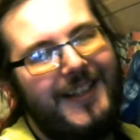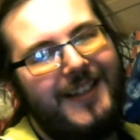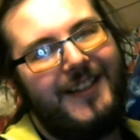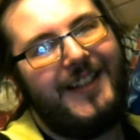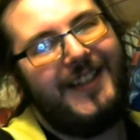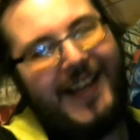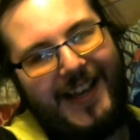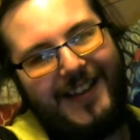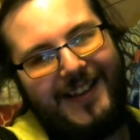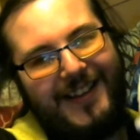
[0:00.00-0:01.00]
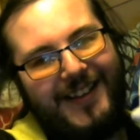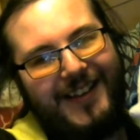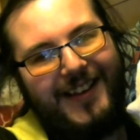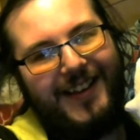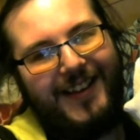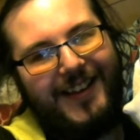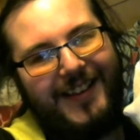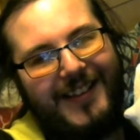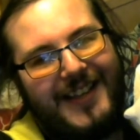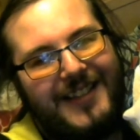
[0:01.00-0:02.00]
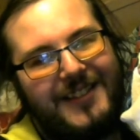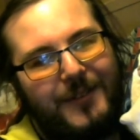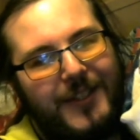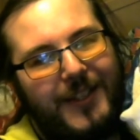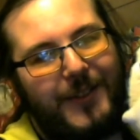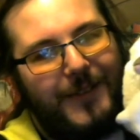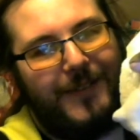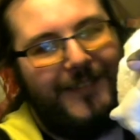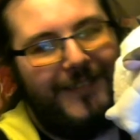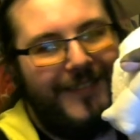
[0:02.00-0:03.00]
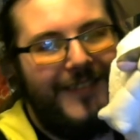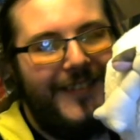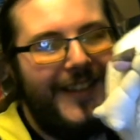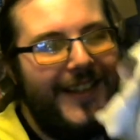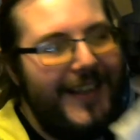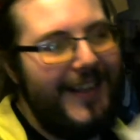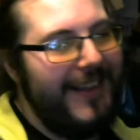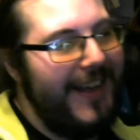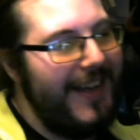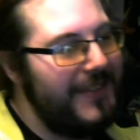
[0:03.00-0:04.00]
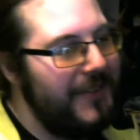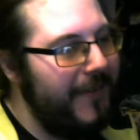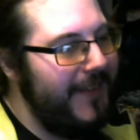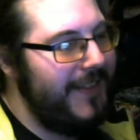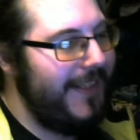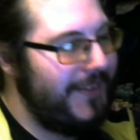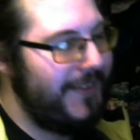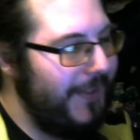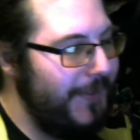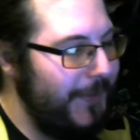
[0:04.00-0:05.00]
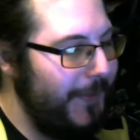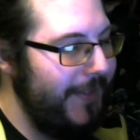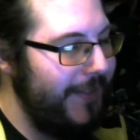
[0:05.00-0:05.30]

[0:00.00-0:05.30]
Look at that. That is so cute. I saw her in Tesco's the one